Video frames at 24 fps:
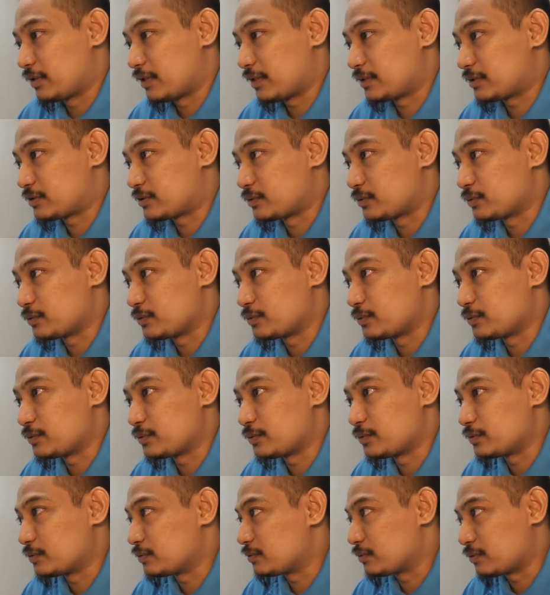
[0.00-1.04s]

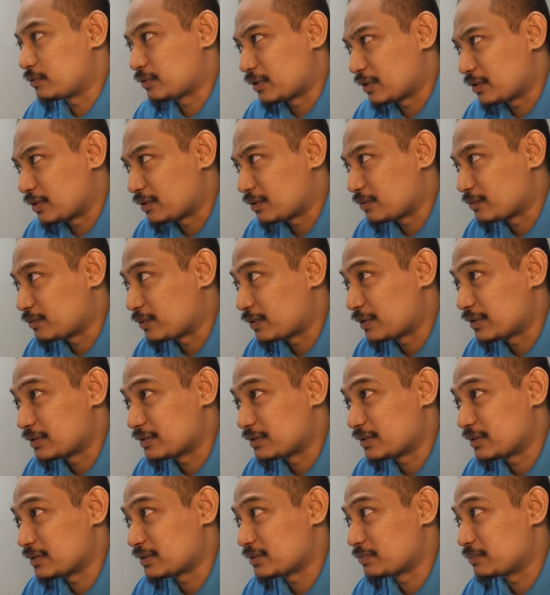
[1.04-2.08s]
So okay, what is
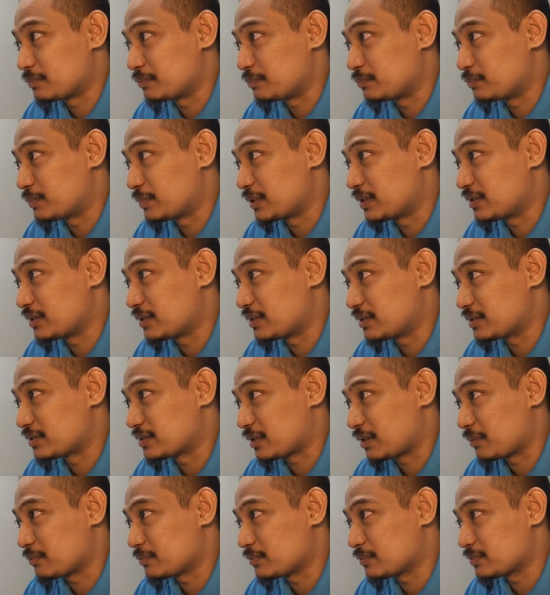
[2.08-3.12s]
this? Bill Gates
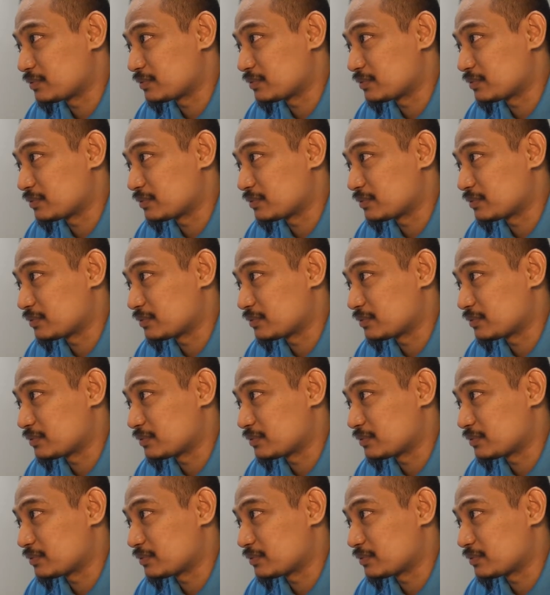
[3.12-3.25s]
up.